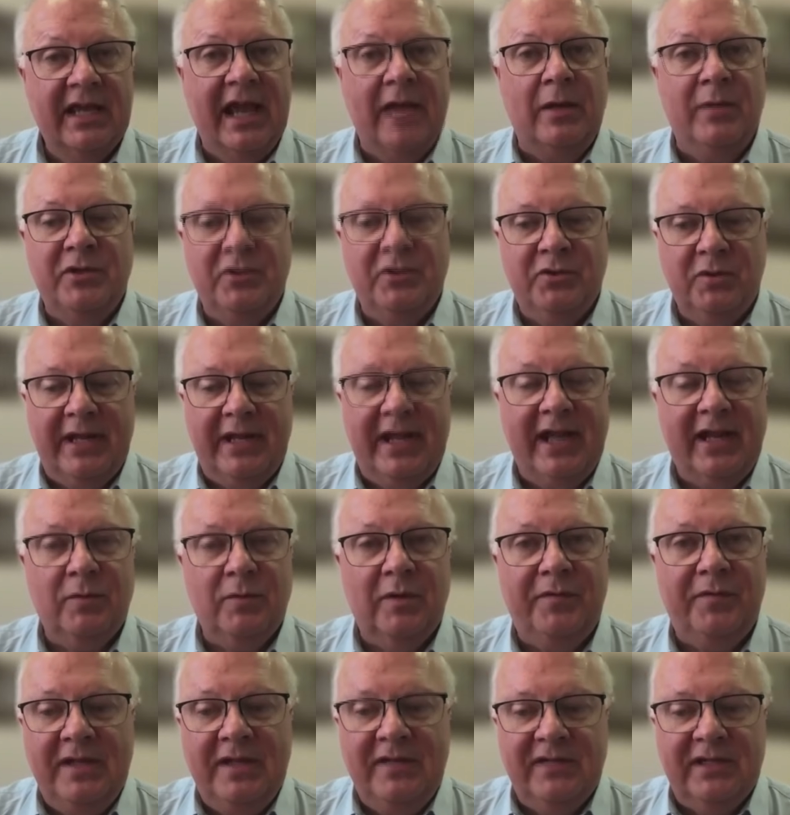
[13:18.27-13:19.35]
And we should act
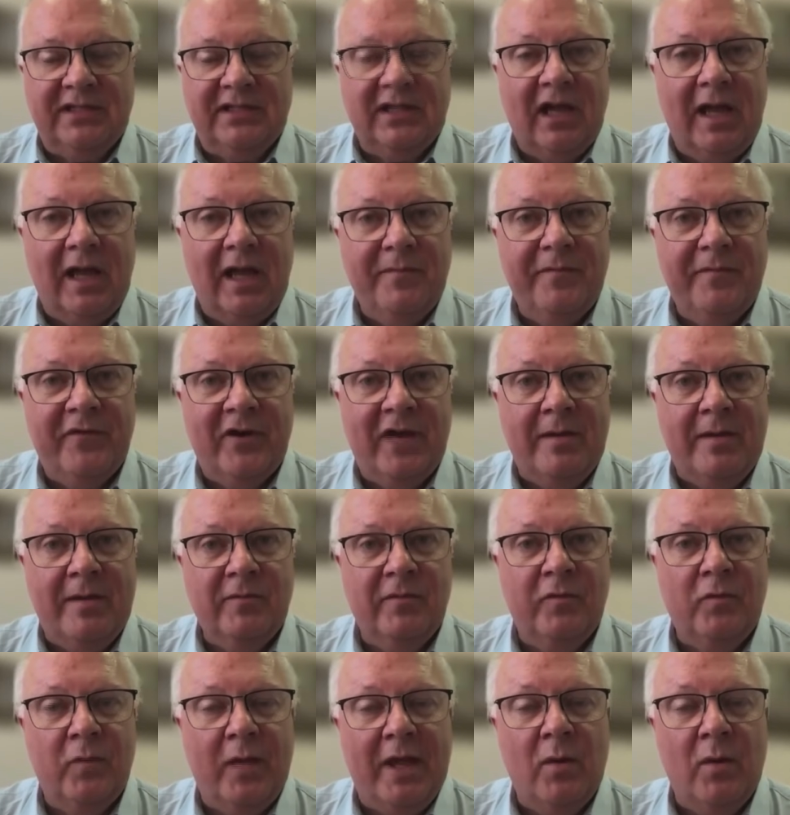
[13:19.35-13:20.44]
within the time frame
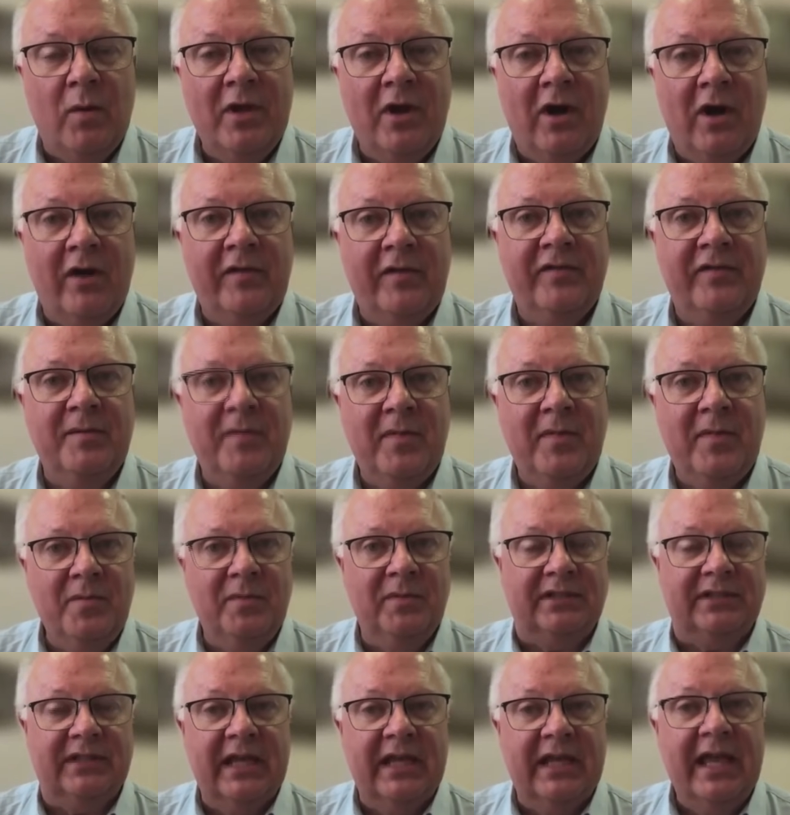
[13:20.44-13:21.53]
of where we are at the
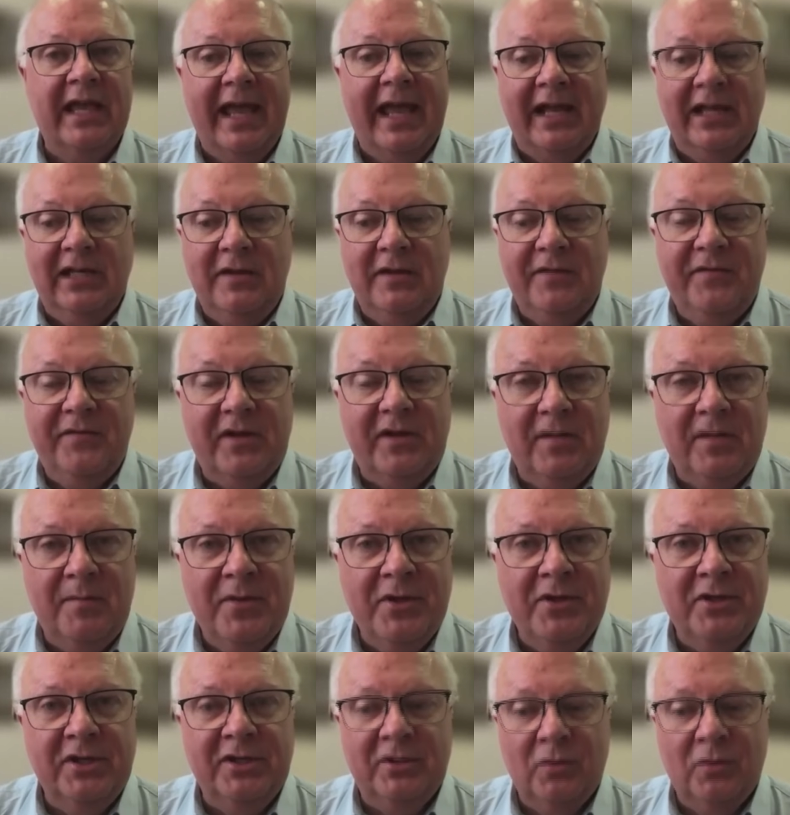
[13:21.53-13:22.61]
moment. And if a
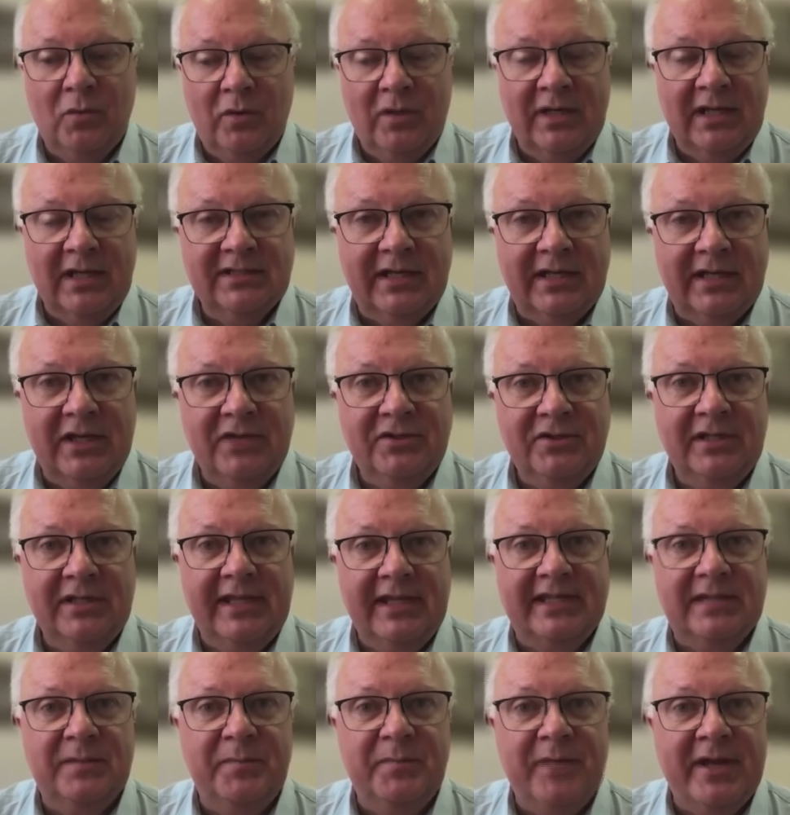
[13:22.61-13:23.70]
community or organization
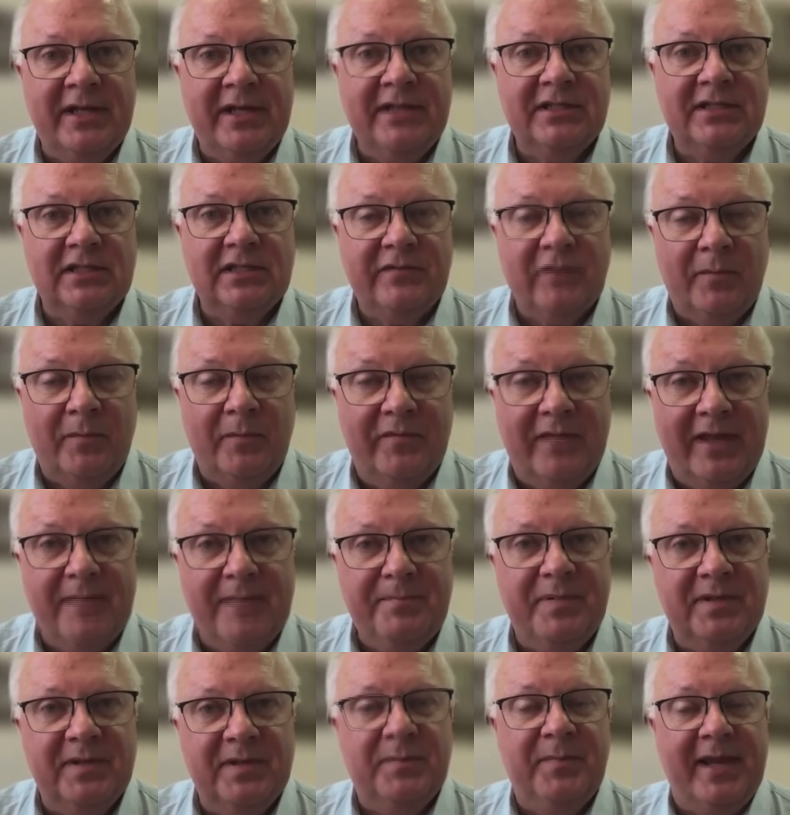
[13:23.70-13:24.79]
experiences from their
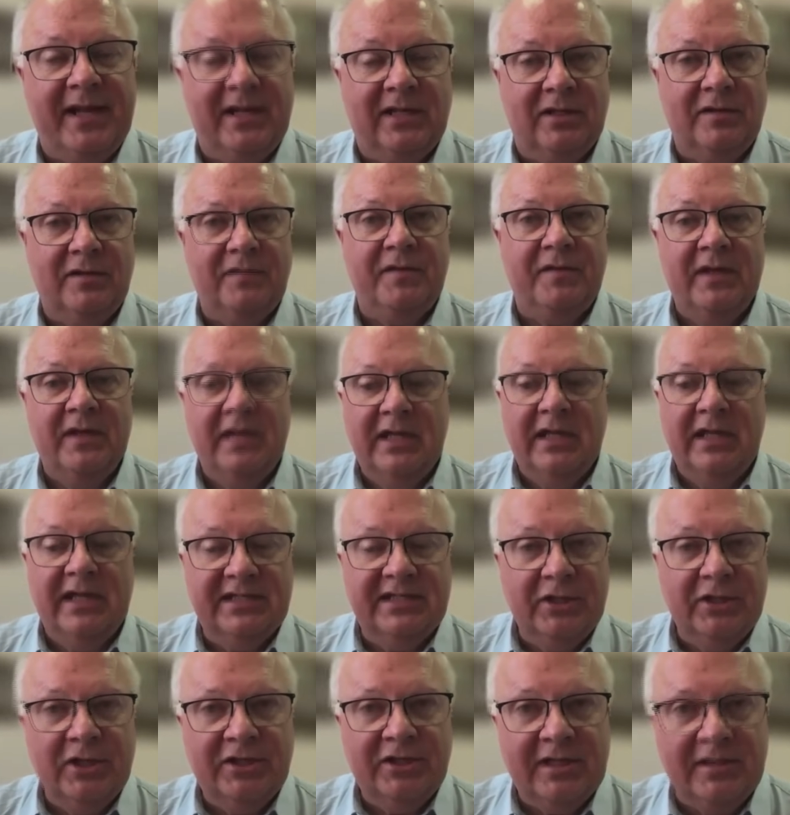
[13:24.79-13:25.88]
perspective a
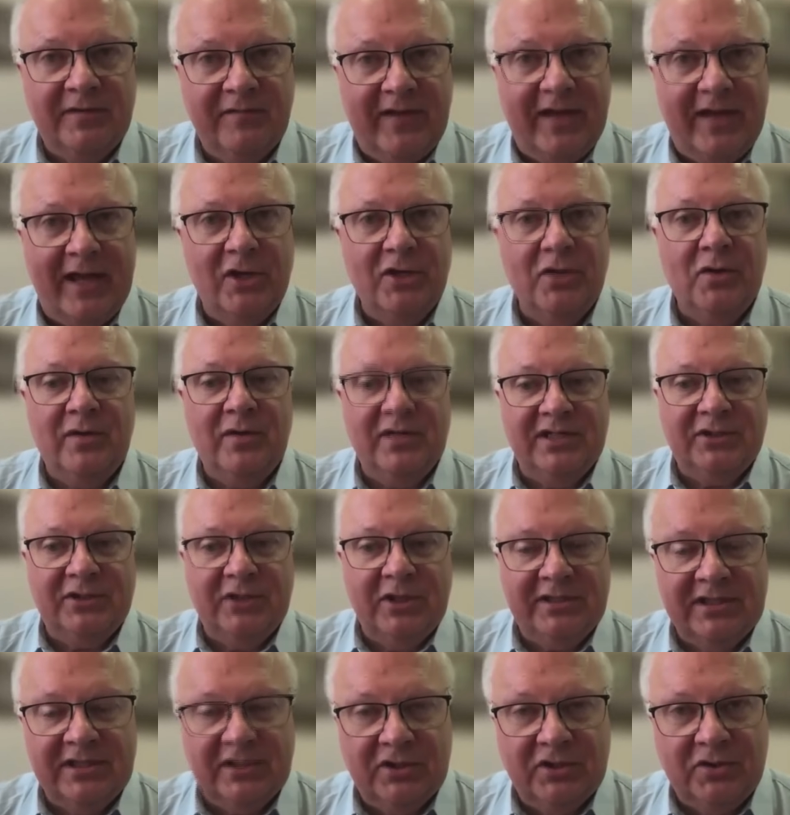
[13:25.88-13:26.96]
certain value in a
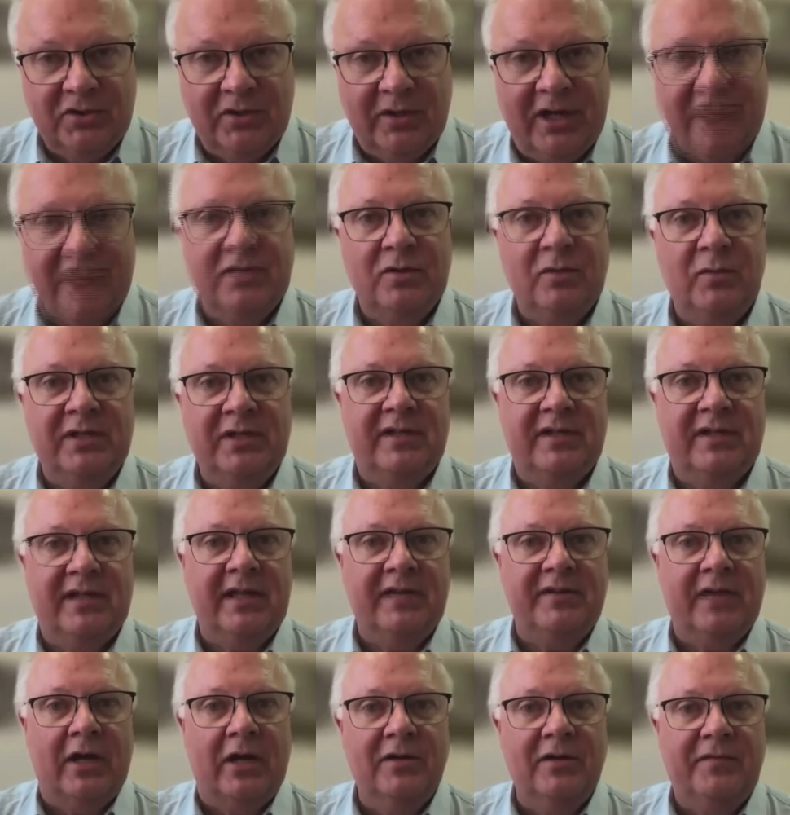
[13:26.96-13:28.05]
certain situation which
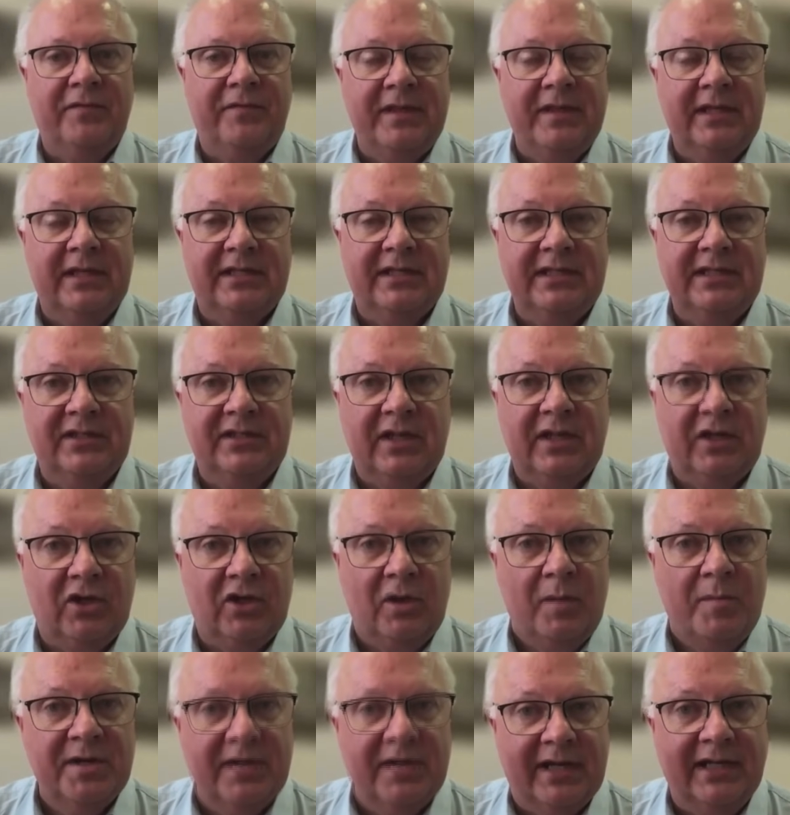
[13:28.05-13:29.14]
they don't think is
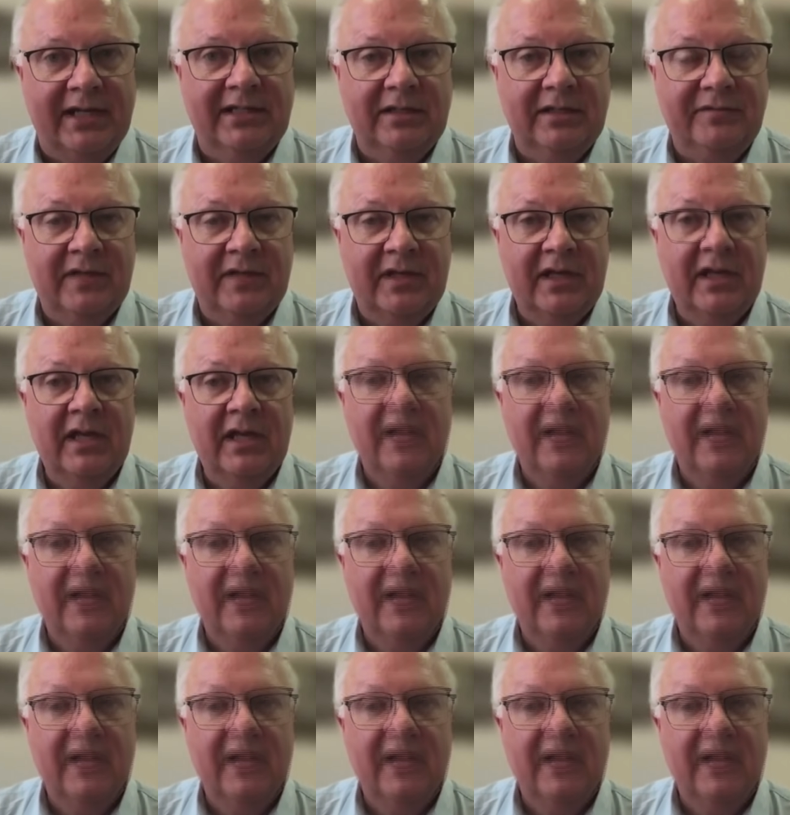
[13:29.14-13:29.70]
accommodative,